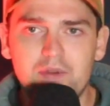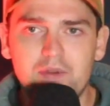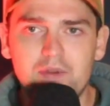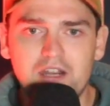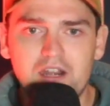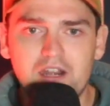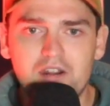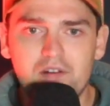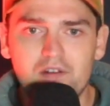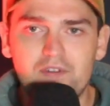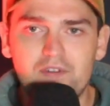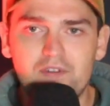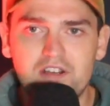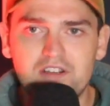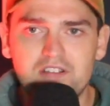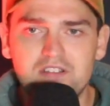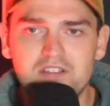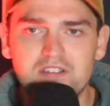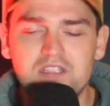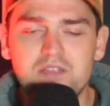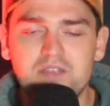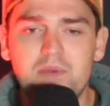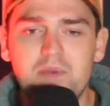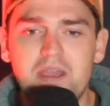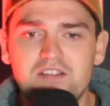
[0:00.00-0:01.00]
Carter-Vickers
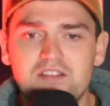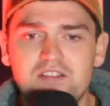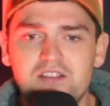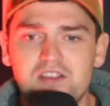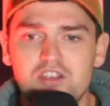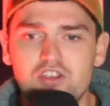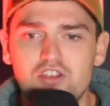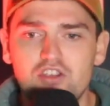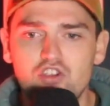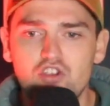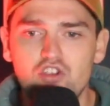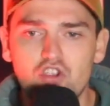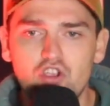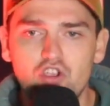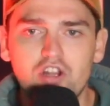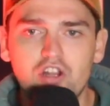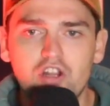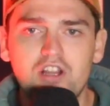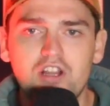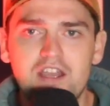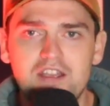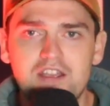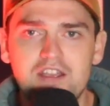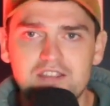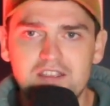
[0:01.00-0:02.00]
especially
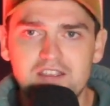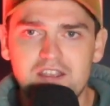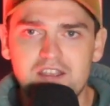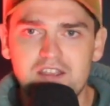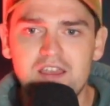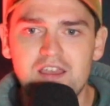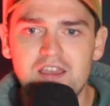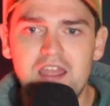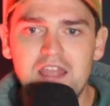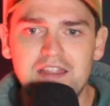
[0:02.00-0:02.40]
utilising